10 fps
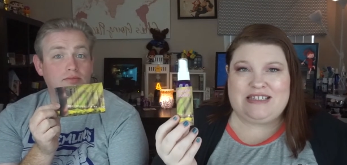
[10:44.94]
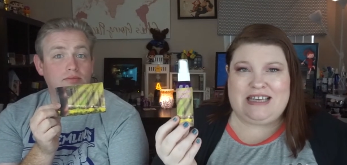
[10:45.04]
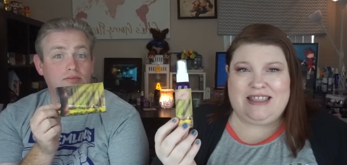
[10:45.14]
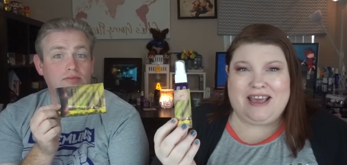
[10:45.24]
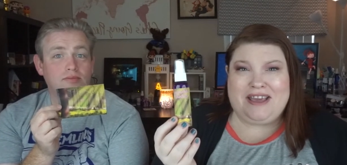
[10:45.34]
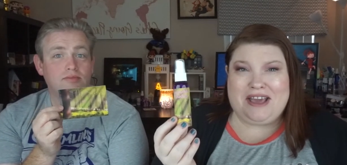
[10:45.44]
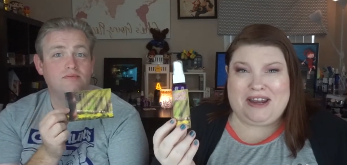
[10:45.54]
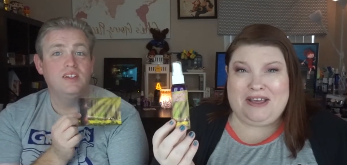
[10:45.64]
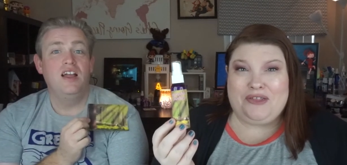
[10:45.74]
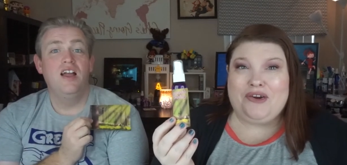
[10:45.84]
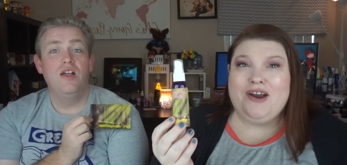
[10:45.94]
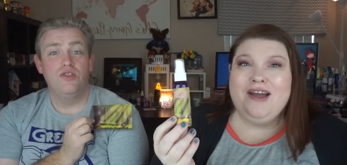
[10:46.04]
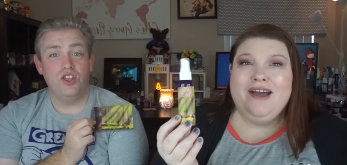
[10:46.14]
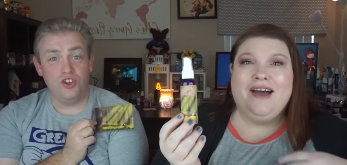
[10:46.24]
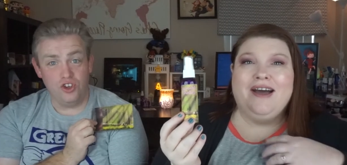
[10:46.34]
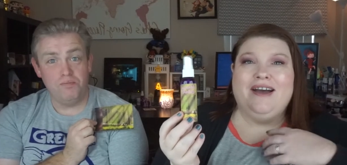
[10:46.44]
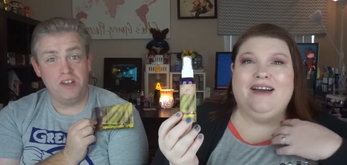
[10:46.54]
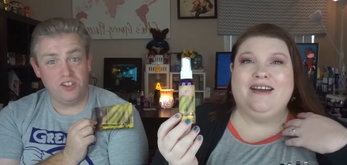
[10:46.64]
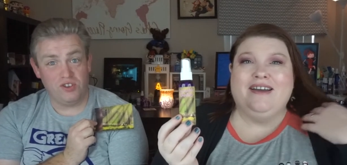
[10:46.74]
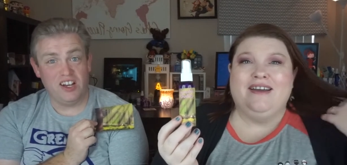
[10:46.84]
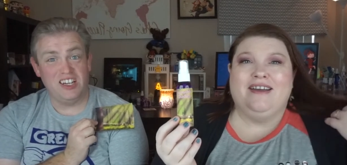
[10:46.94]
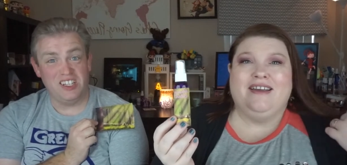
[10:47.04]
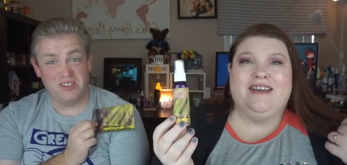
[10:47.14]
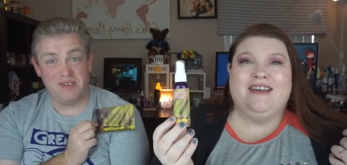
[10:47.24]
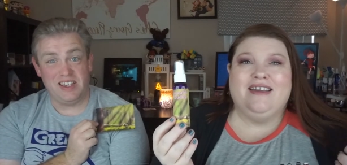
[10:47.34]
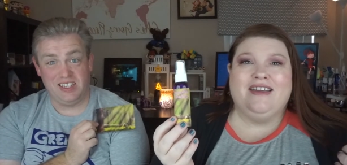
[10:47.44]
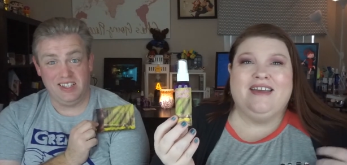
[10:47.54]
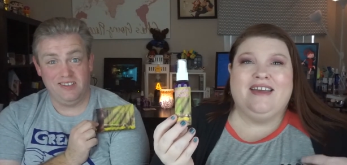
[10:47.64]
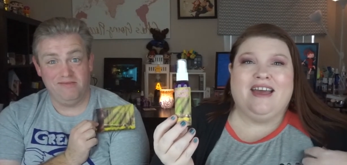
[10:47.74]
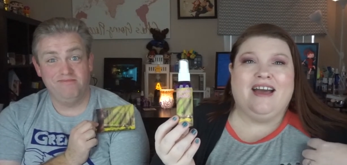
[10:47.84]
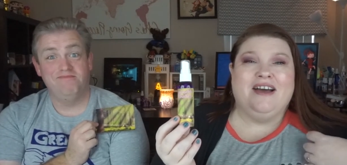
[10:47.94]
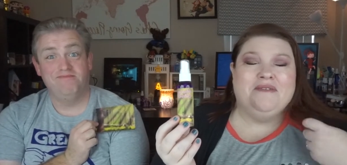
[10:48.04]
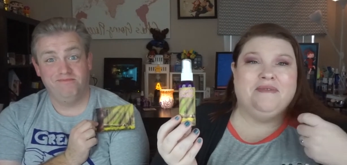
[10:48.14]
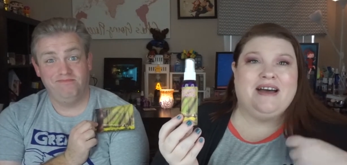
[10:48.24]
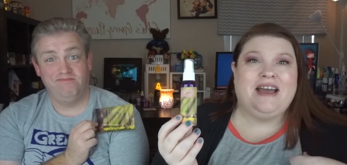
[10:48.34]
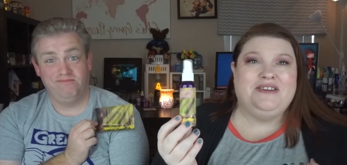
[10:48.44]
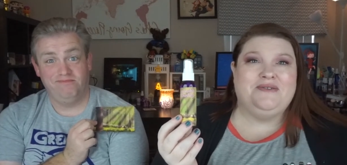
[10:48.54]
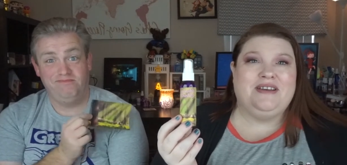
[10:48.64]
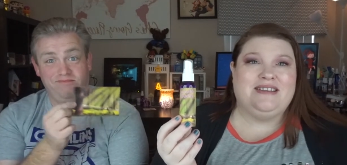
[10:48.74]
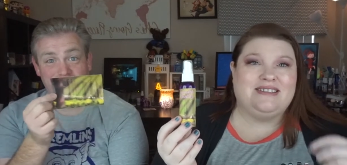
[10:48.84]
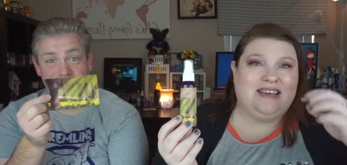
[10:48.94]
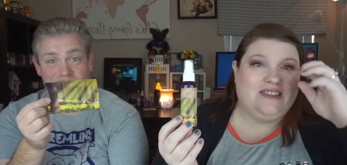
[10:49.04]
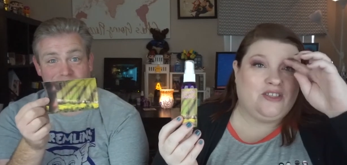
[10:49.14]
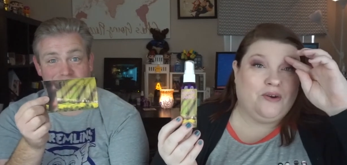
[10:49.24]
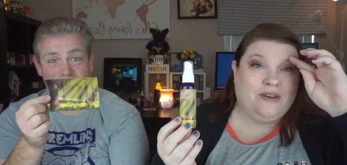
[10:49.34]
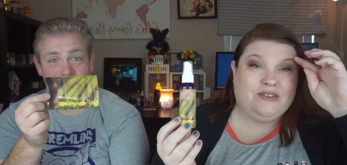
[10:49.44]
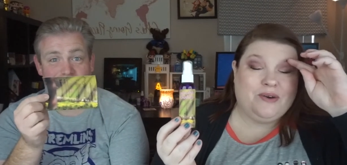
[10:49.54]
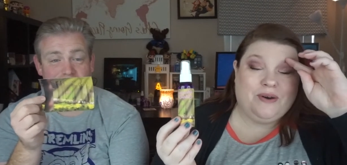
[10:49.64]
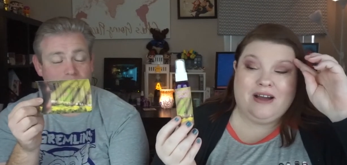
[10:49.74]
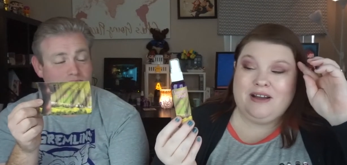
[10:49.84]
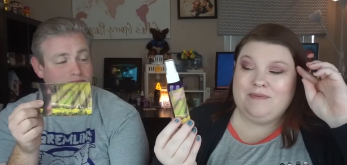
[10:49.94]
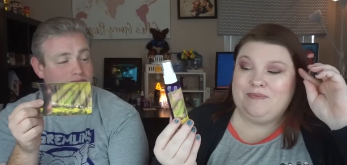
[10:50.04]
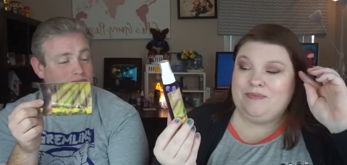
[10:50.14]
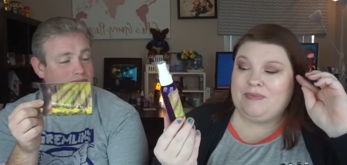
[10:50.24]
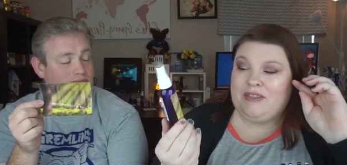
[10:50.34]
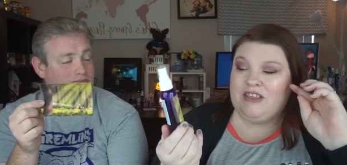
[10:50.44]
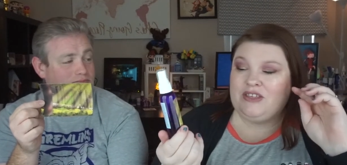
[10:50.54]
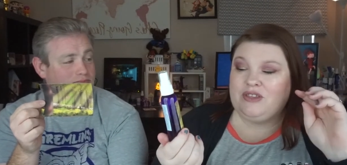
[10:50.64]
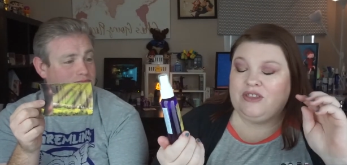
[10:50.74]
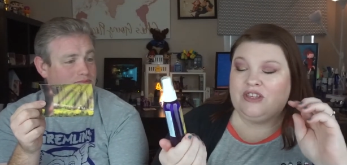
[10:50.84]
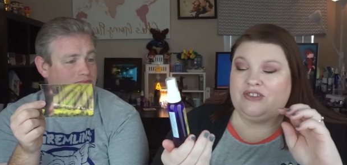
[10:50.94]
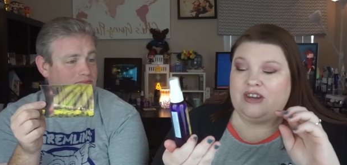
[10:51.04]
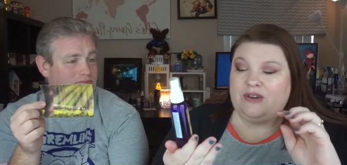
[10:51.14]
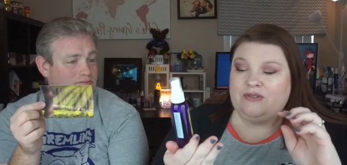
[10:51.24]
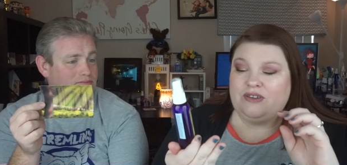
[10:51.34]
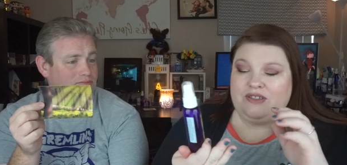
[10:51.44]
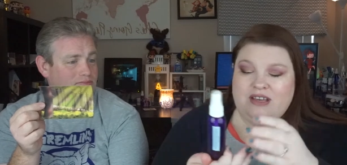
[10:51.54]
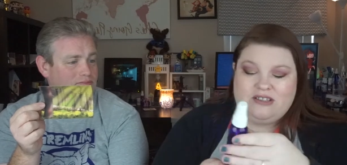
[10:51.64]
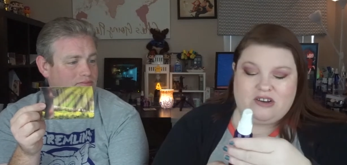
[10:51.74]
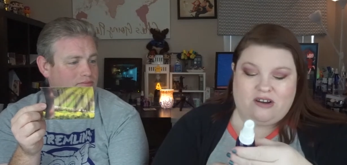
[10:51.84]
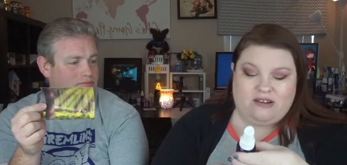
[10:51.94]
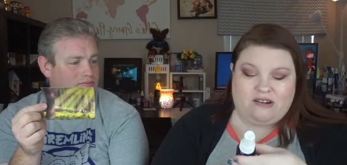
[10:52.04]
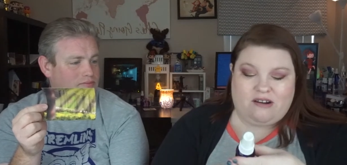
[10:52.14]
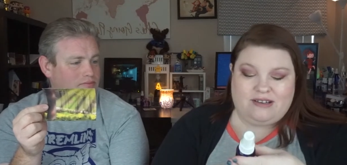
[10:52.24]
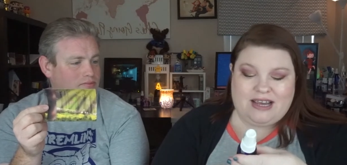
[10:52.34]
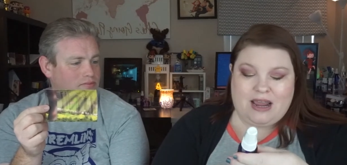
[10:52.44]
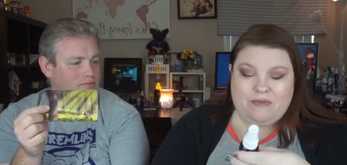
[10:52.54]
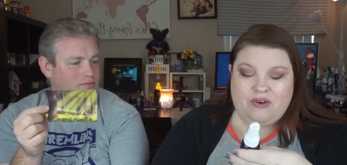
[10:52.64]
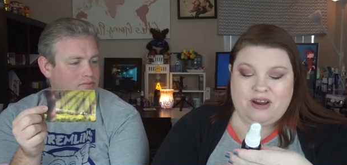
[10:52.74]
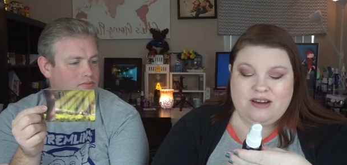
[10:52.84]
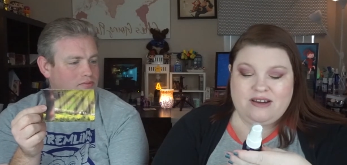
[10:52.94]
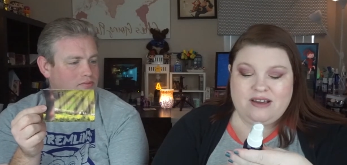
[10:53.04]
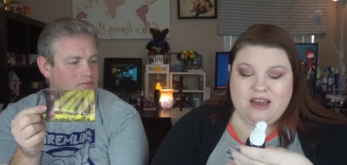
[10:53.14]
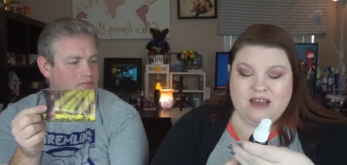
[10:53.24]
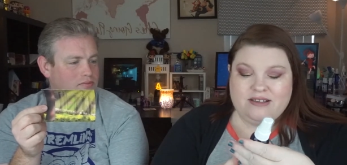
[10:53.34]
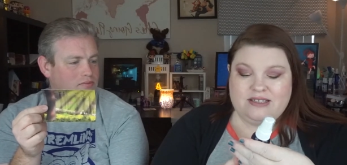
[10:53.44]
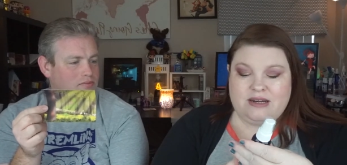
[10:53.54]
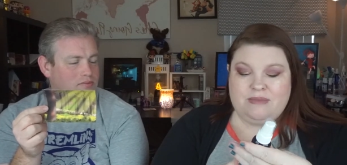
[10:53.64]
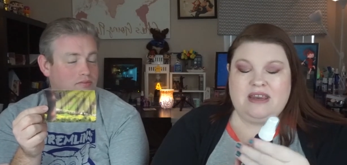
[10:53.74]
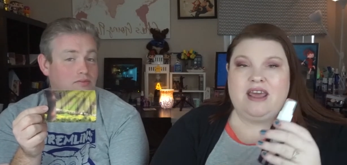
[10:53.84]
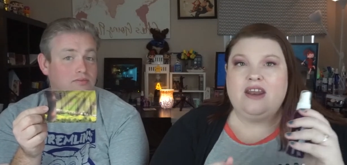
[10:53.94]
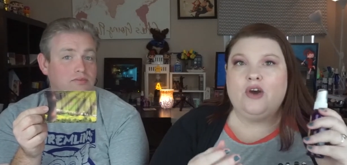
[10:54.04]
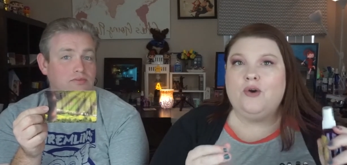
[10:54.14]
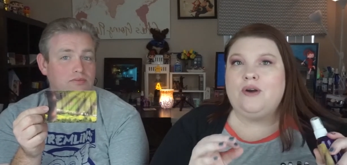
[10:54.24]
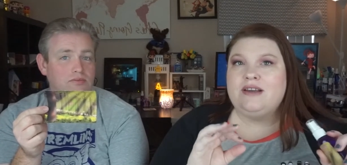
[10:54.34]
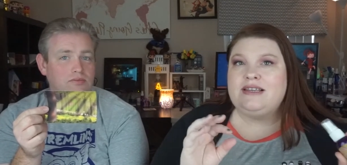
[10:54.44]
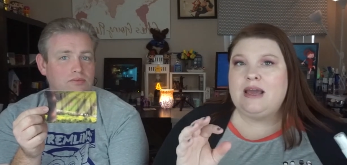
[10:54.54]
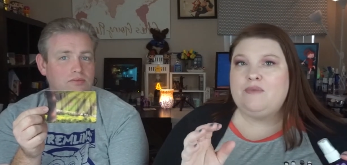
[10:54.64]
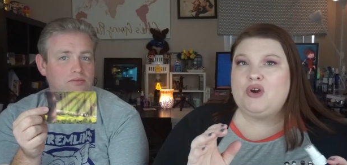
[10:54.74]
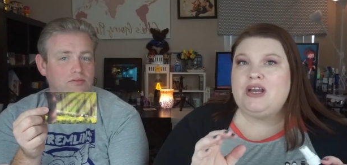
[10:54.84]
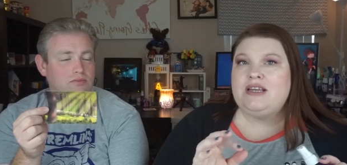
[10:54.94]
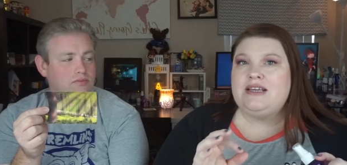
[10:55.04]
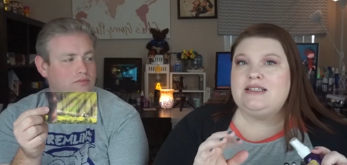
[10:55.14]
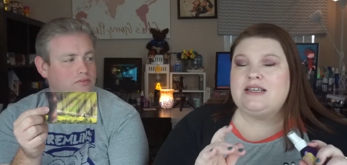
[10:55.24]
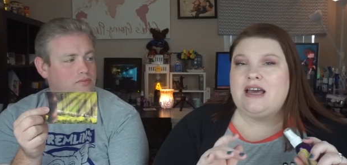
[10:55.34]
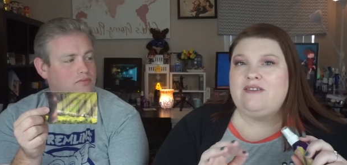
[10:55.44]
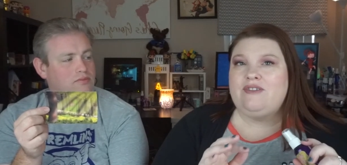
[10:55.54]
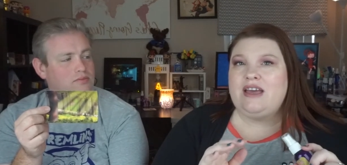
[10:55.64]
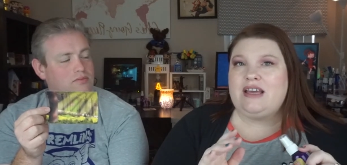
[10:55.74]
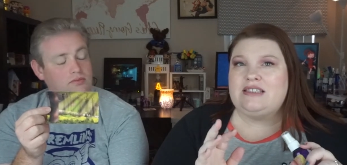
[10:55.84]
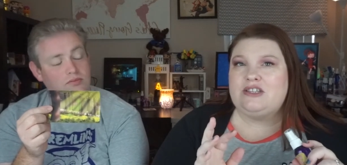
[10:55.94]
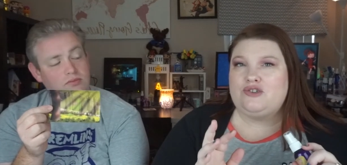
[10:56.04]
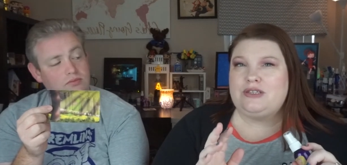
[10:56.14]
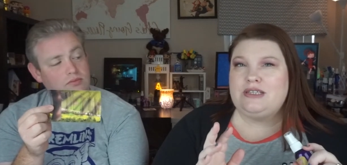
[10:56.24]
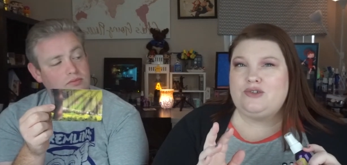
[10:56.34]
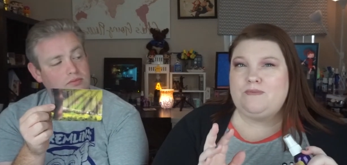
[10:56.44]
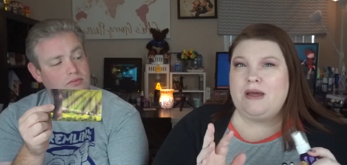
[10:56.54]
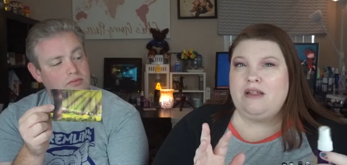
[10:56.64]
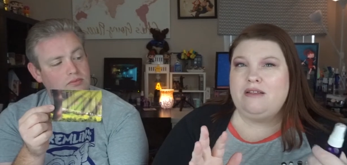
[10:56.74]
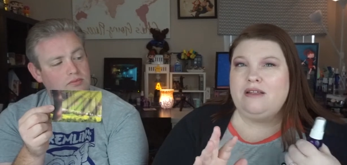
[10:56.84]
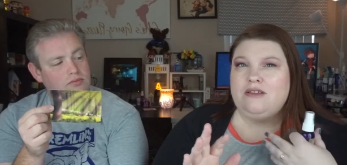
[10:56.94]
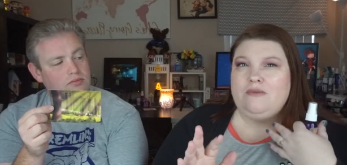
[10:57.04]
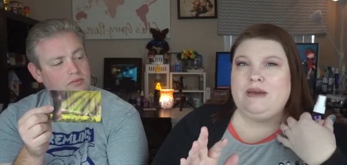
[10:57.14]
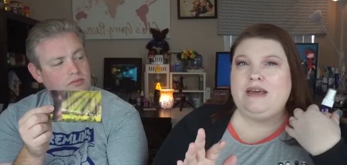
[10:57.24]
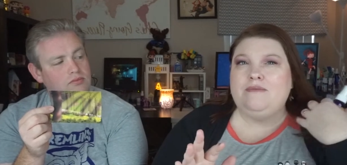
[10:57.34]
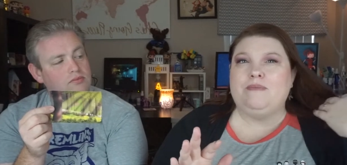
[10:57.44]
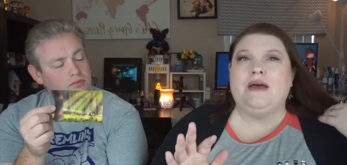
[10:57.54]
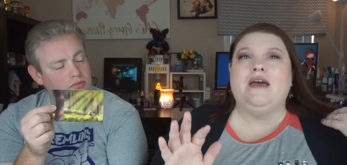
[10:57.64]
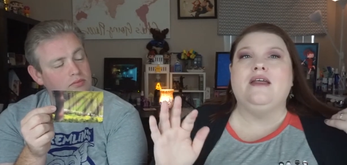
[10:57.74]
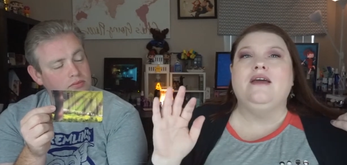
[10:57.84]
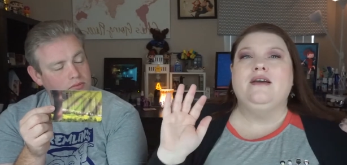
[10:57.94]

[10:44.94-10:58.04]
Speaker 1: seen that yet either. The new Pete's Dragon is amazing. Um, I do need to see it though. So um, this the set notes on this on our tamarind, cinnamon, and oak. Tamarind is kind of like a citrusy smell a little bit, but. Mm